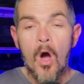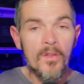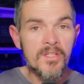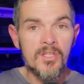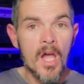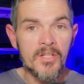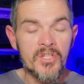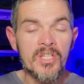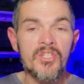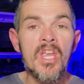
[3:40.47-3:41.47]
all this
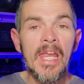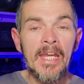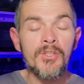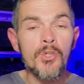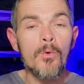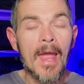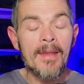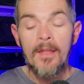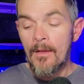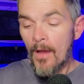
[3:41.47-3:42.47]
nonsense into
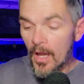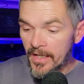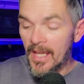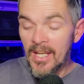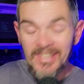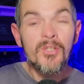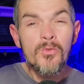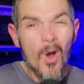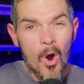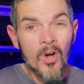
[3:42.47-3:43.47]

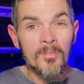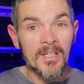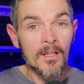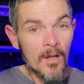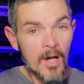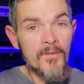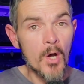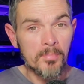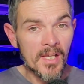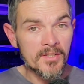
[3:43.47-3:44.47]
the Army of
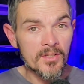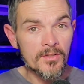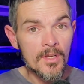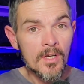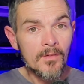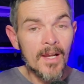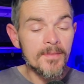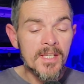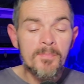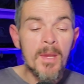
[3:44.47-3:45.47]
all places, right?
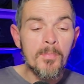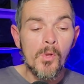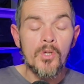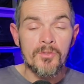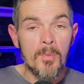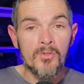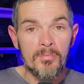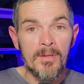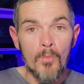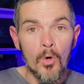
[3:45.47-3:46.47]
These people are supposed
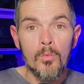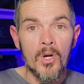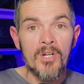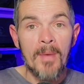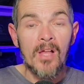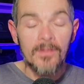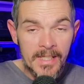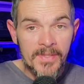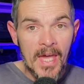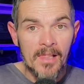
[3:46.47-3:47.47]
to be more worried about
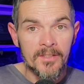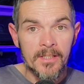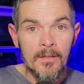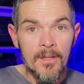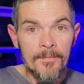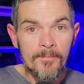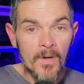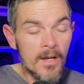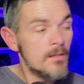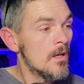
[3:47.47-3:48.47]
lethality,
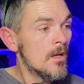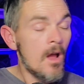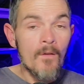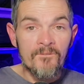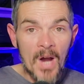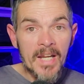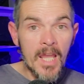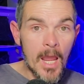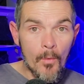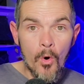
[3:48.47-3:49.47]
right?
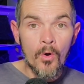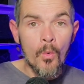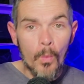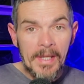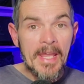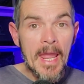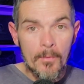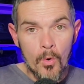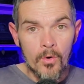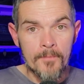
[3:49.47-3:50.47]
Fighting a war, winning a
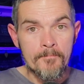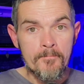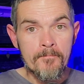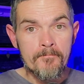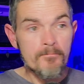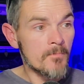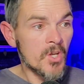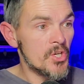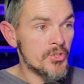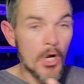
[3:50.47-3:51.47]
war,
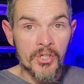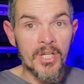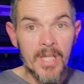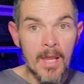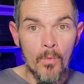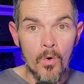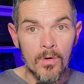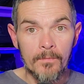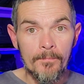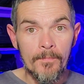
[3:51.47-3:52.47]
conducting a
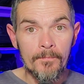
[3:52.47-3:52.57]
war.